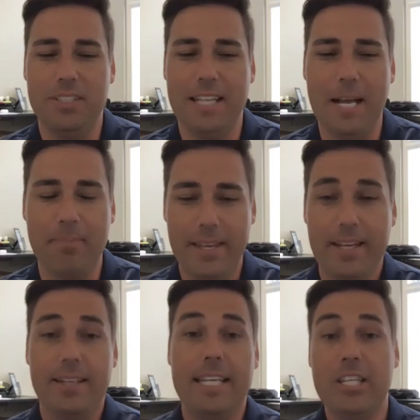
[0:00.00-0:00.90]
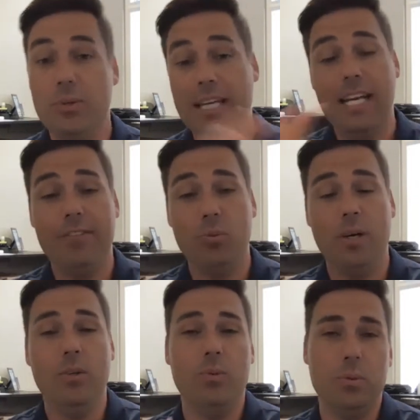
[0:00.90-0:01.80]
to that. Thank you again to
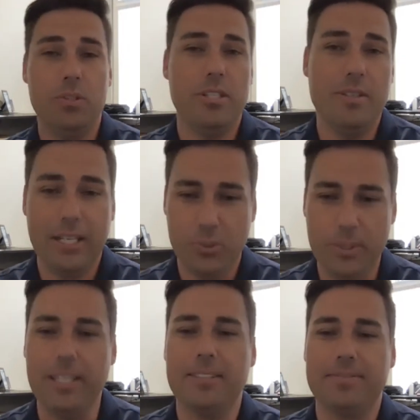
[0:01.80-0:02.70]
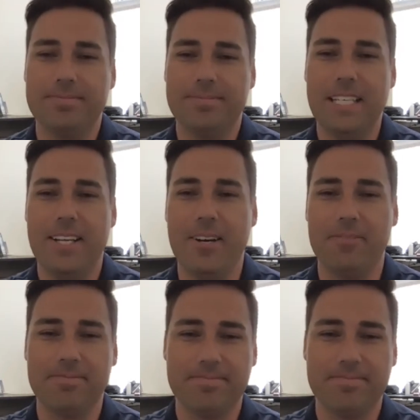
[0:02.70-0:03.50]
everyone. We will see you next week. Take care.